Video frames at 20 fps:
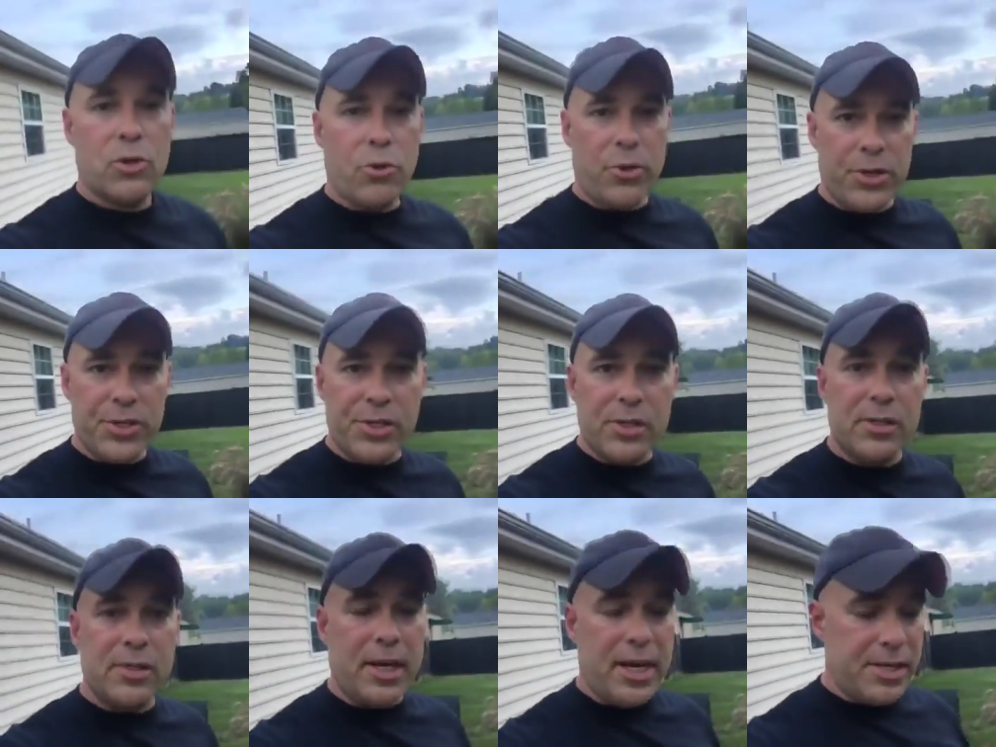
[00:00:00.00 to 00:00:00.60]

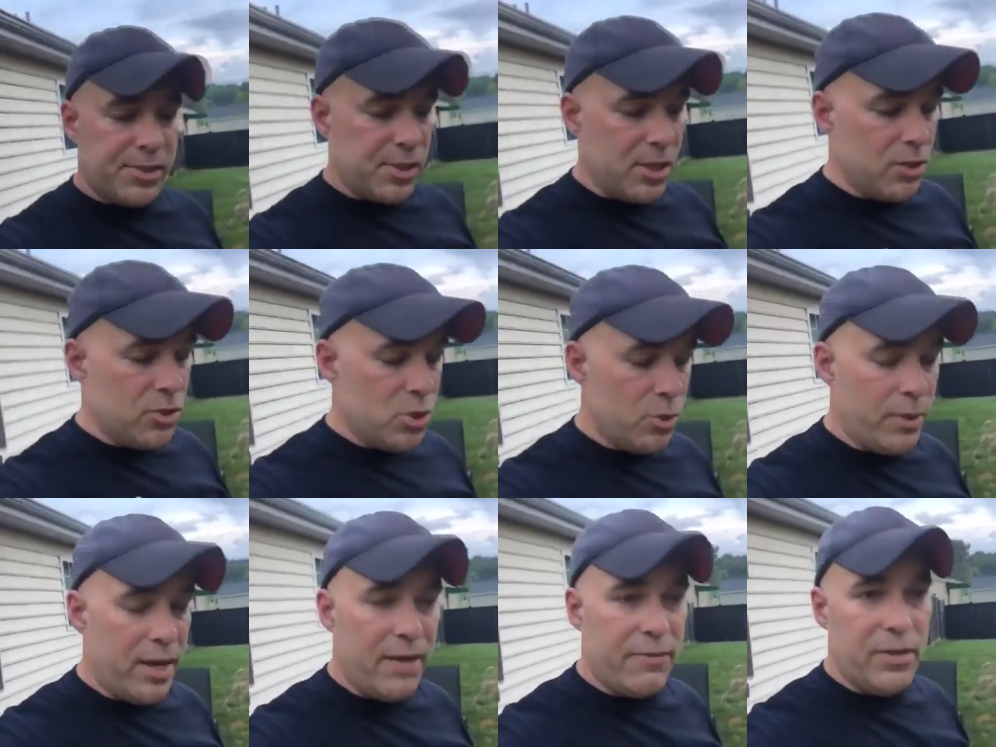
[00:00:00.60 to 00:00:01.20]
Chris is
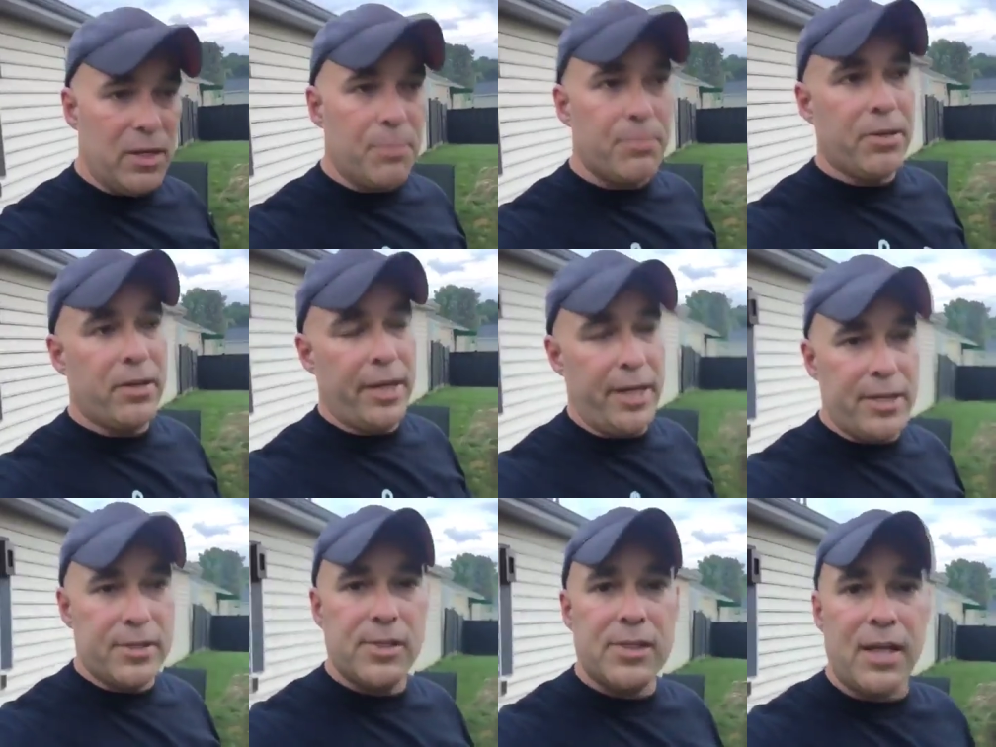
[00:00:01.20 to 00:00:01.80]
asking, do we have any
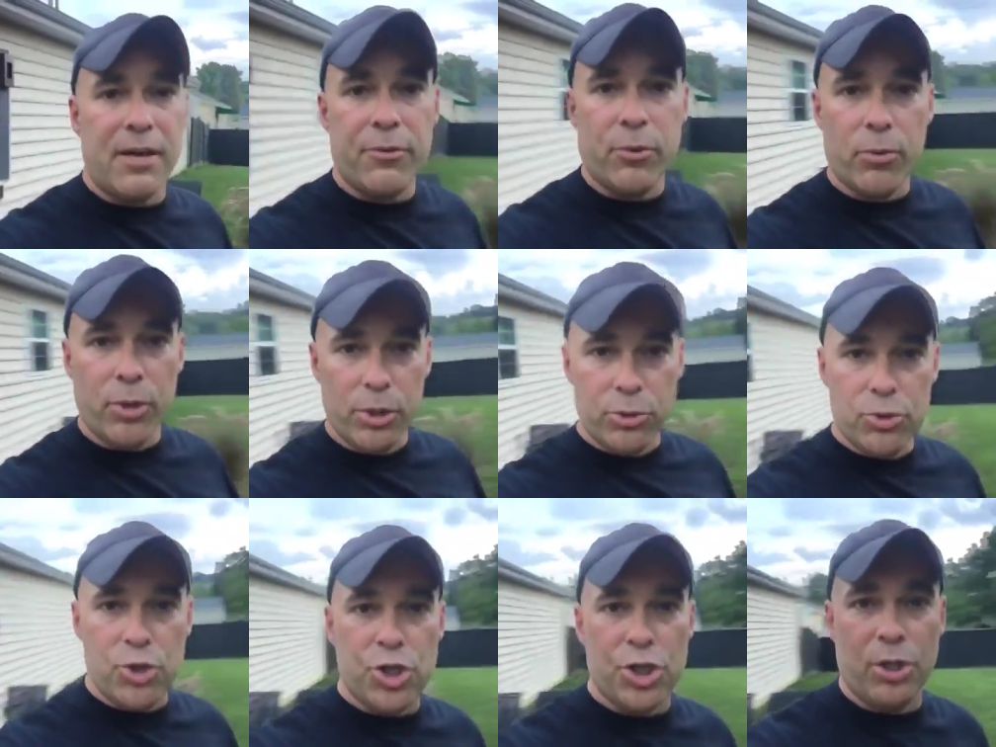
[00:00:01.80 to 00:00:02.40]
plans to have a
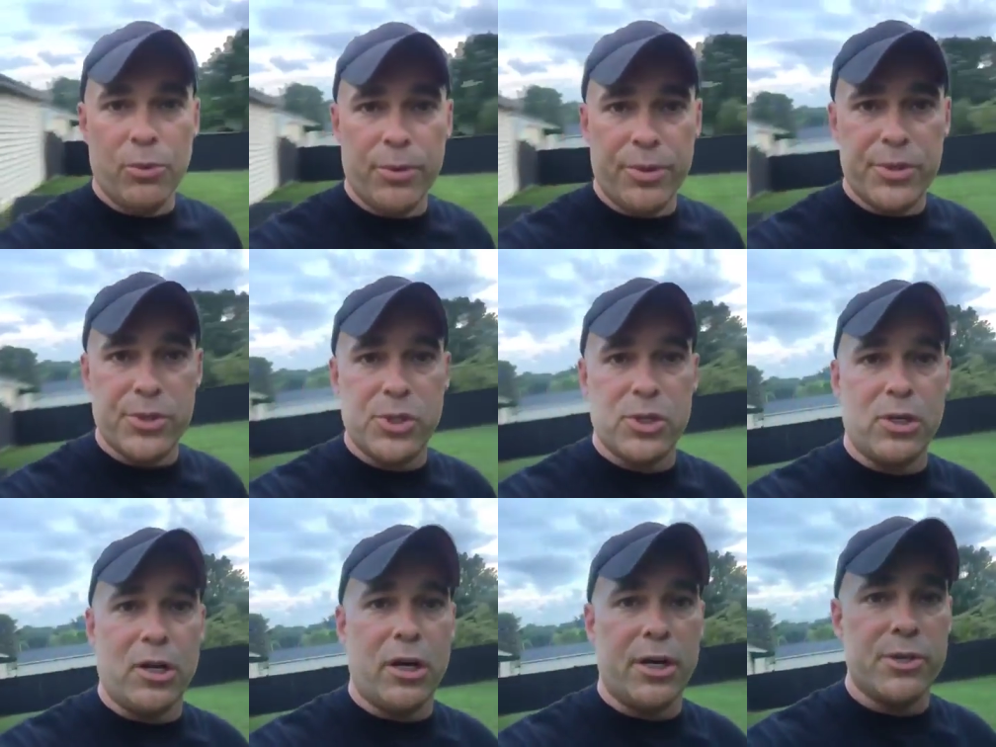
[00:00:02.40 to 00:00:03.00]
road show with the
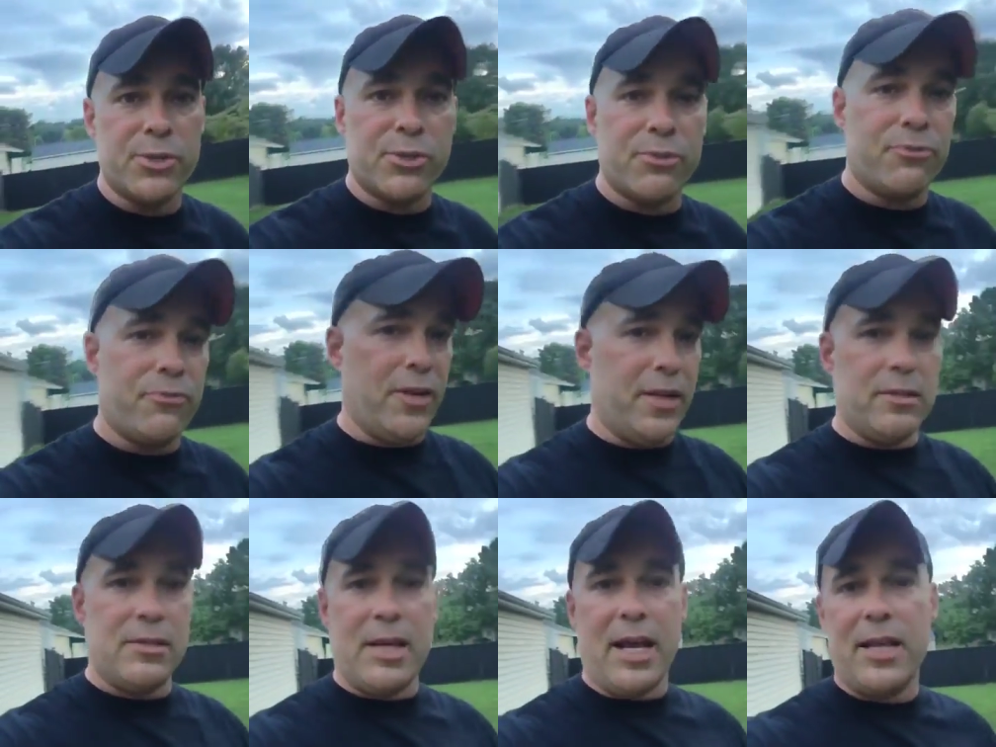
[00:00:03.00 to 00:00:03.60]
stars?
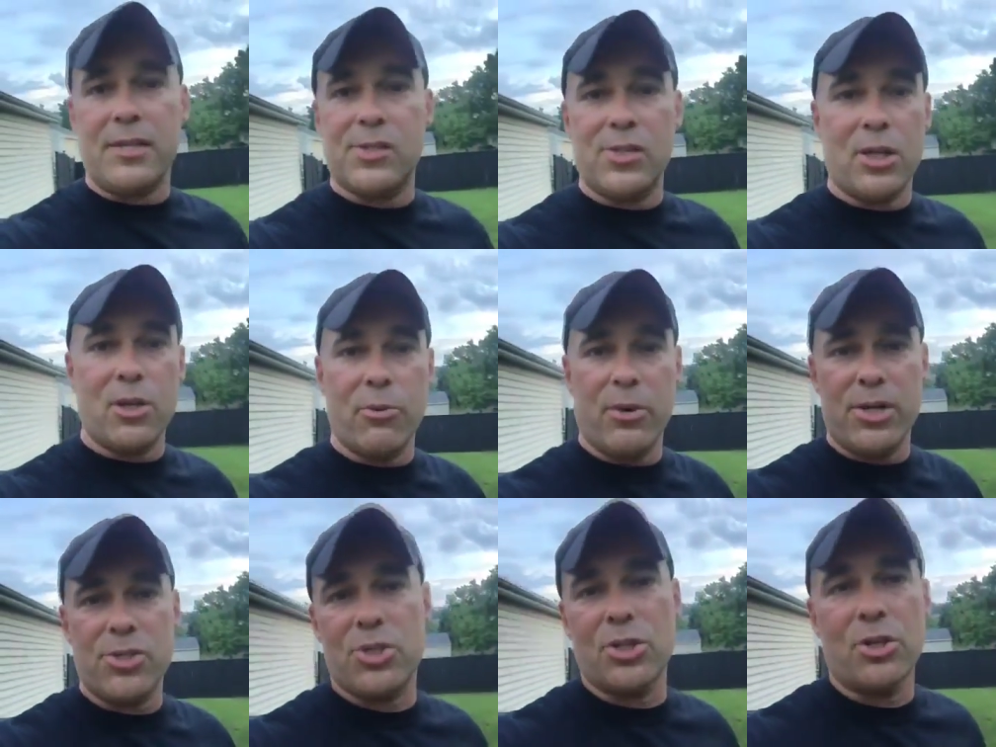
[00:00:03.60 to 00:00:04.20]

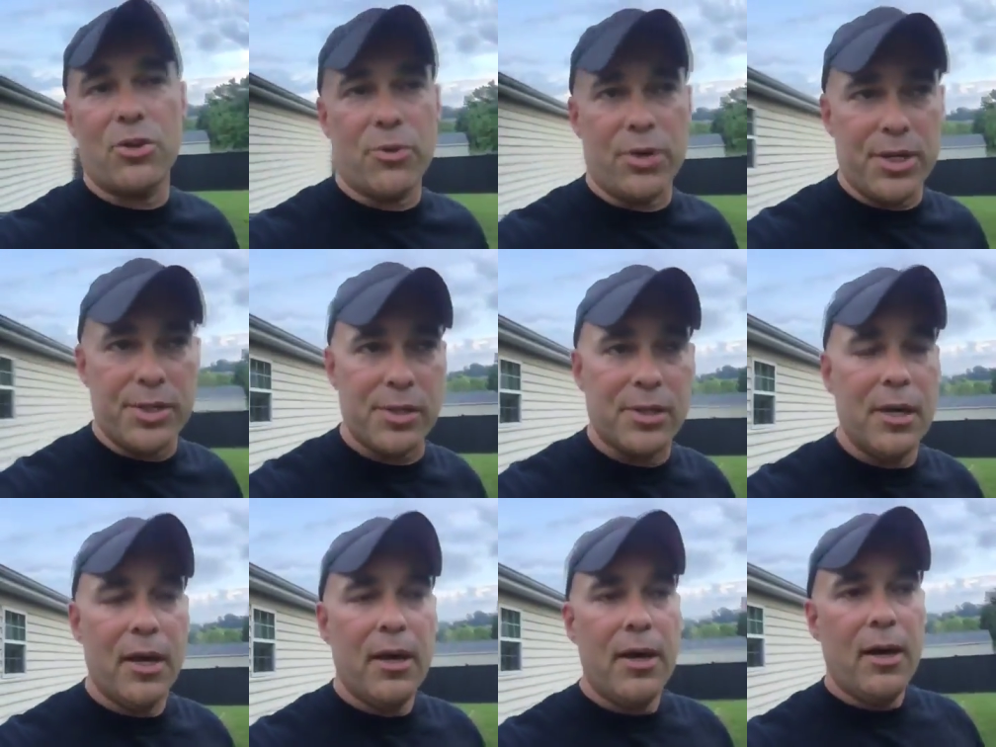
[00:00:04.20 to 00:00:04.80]
Fantastic question,
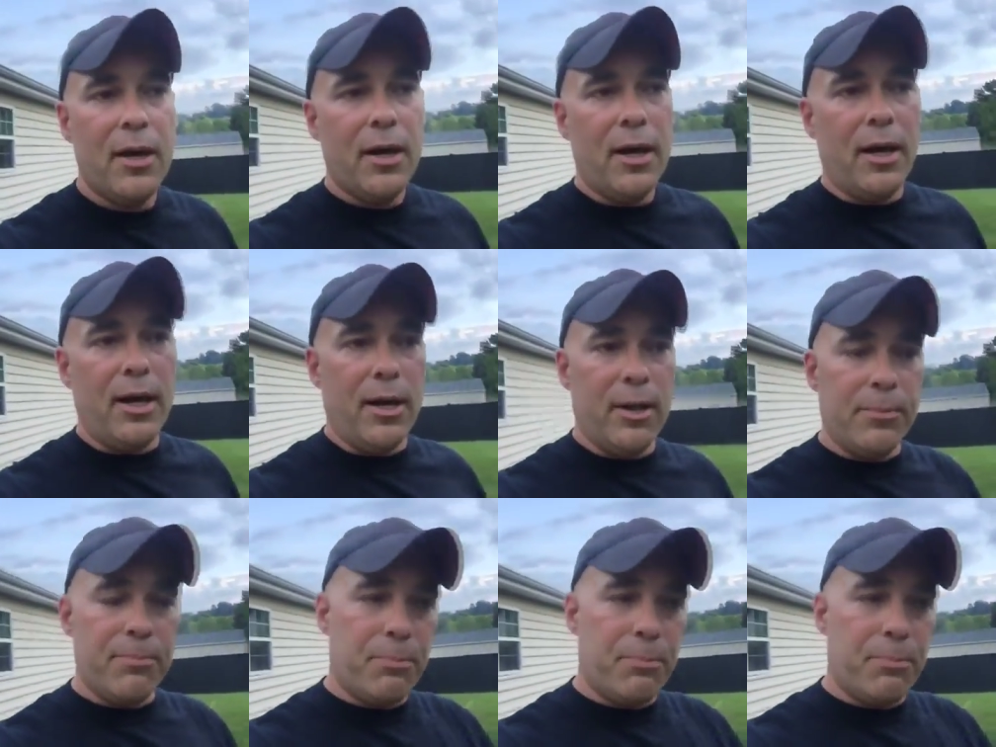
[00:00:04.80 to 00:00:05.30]
Chris.